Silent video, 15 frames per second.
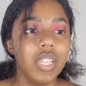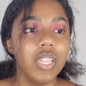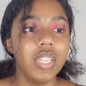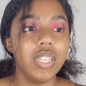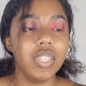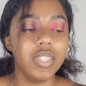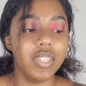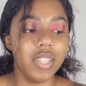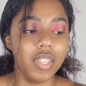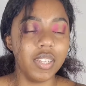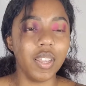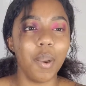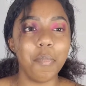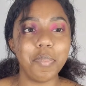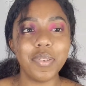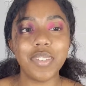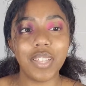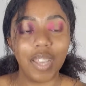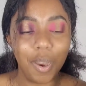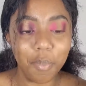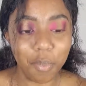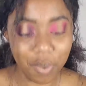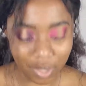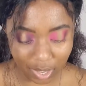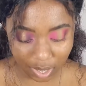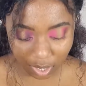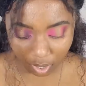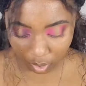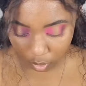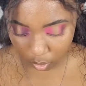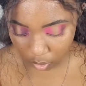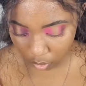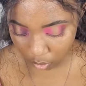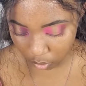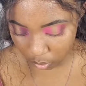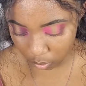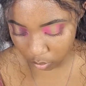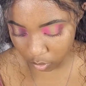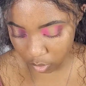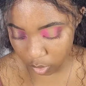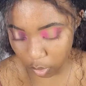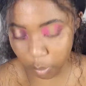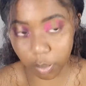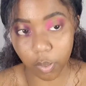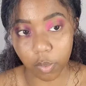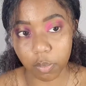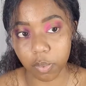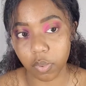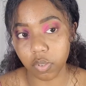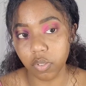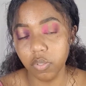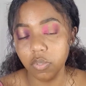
And then ngaphinda with the purple.